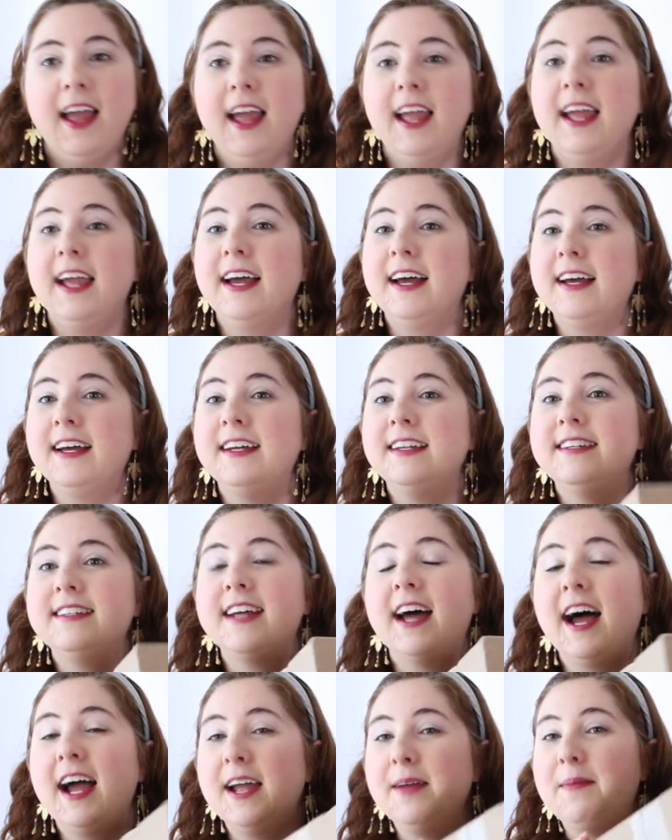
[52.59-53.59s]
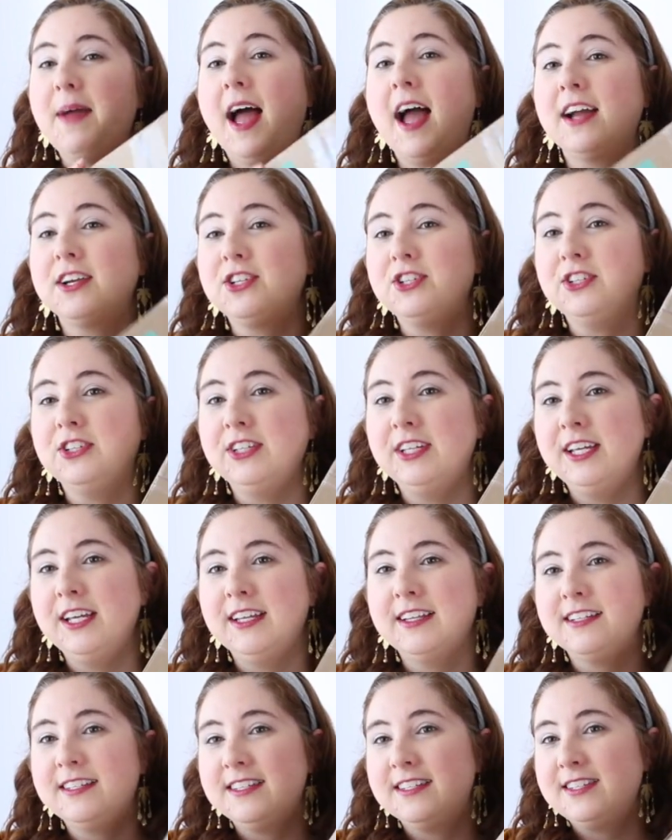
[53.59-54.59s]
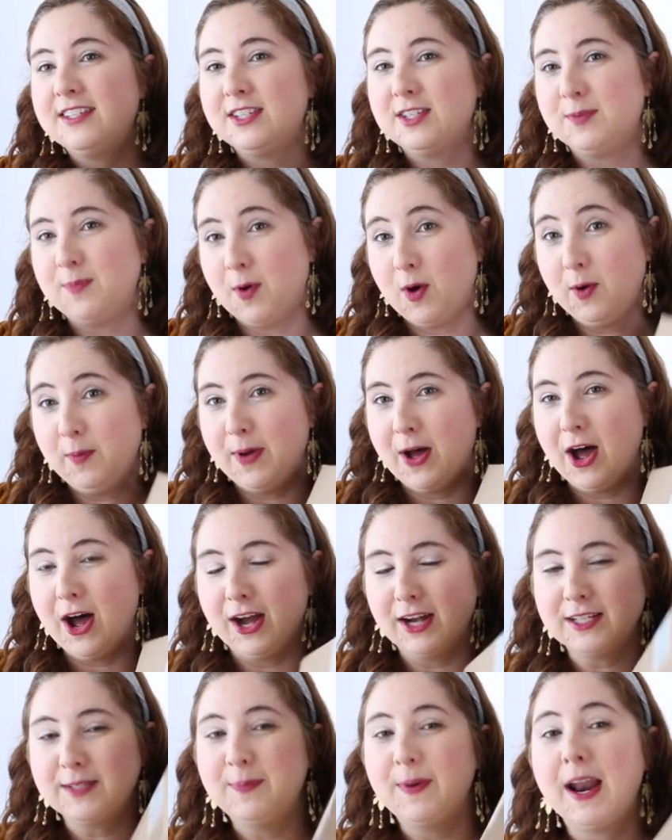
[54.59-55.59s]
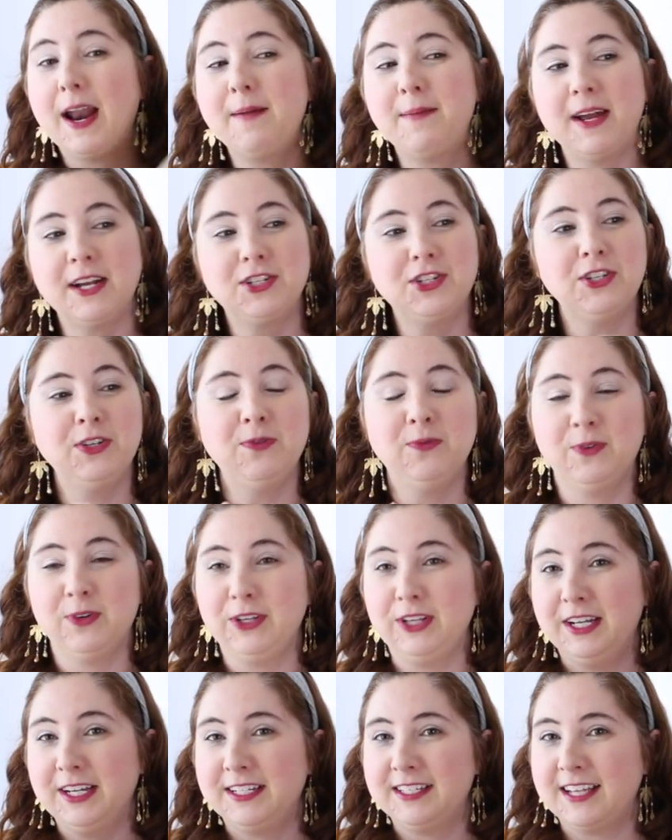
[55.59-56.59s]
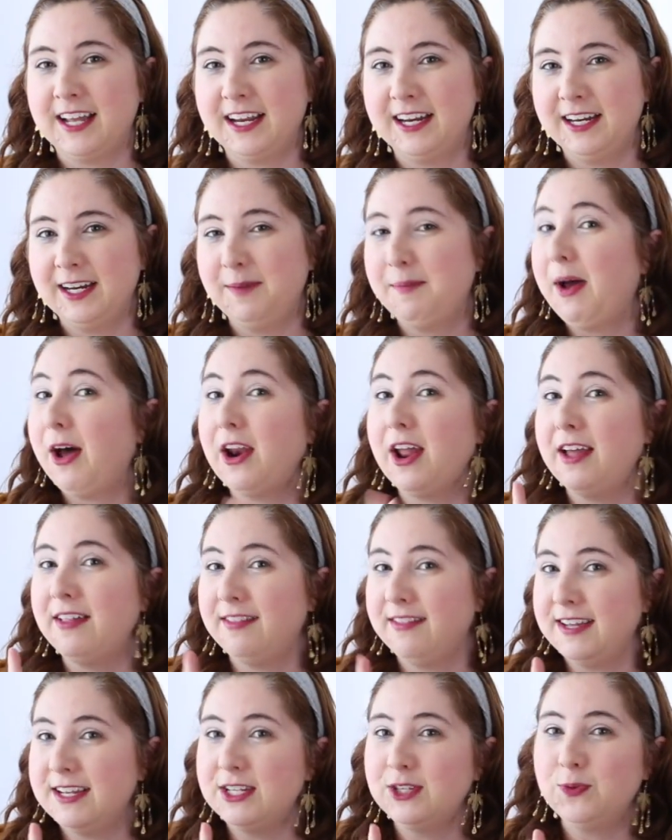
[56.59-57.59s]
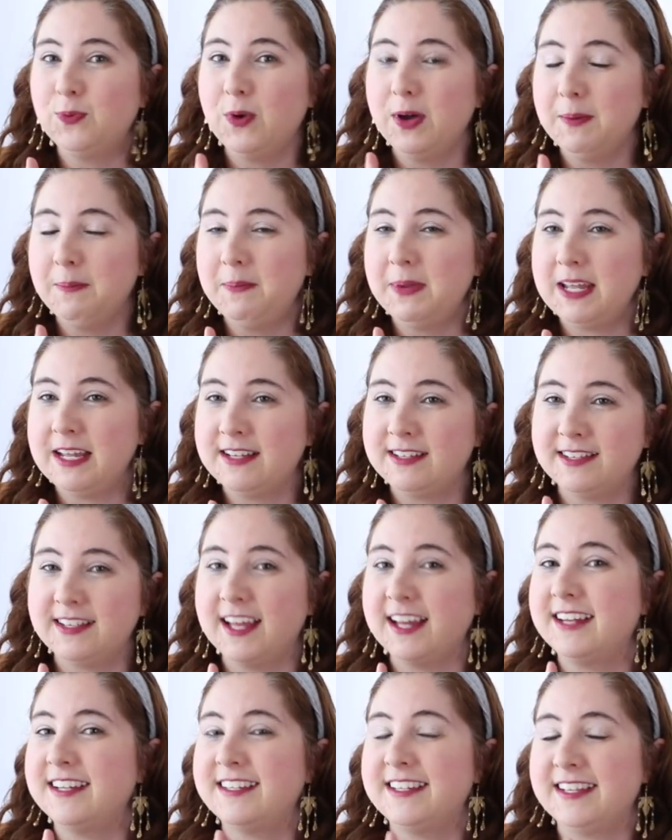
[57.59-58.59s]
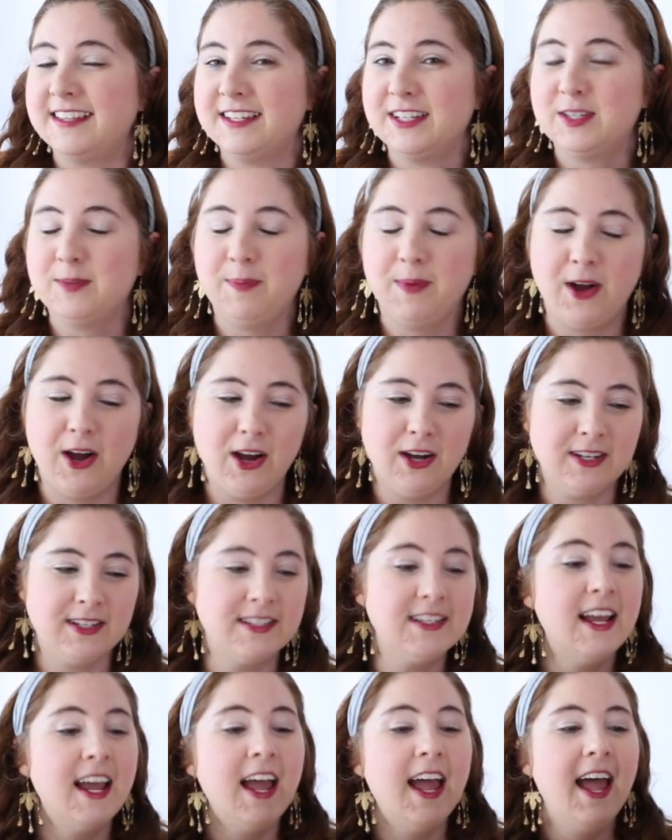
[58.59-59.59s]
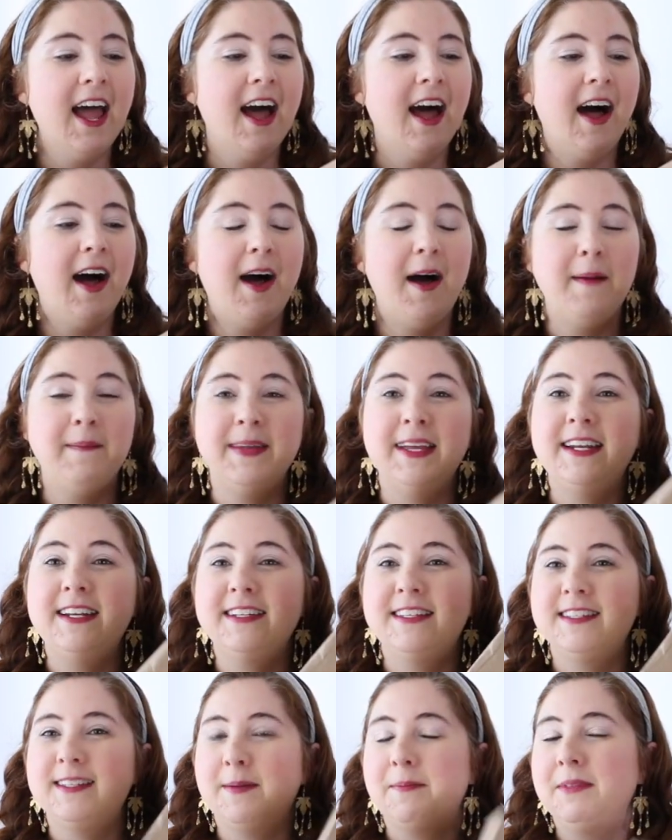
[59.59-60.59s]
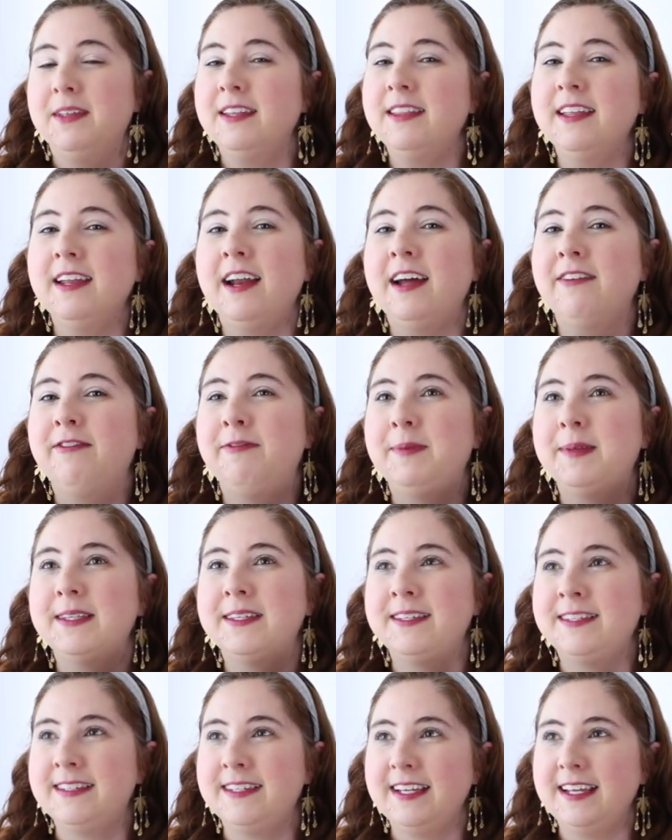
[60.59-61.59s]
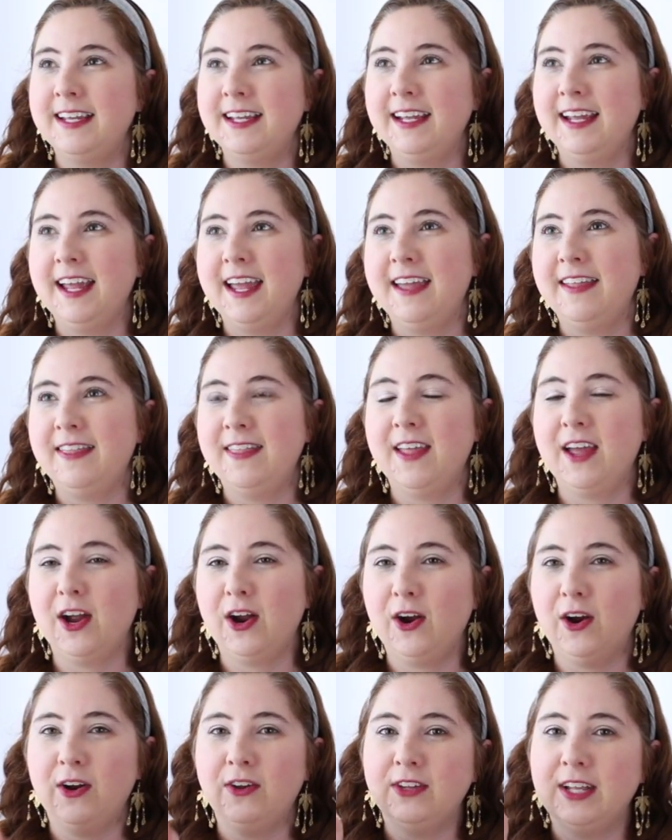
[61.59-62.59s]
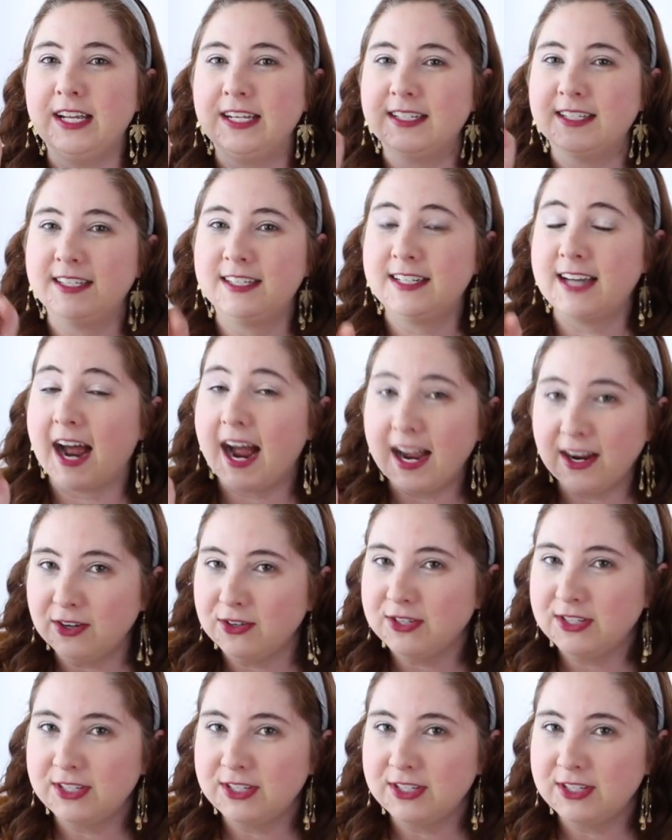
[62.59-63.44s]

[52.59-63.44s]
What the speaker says: And I'm actually, this is a small box, but I'm actually really excited about at least one piece that is in this box. It is something that I've been seeing in their like style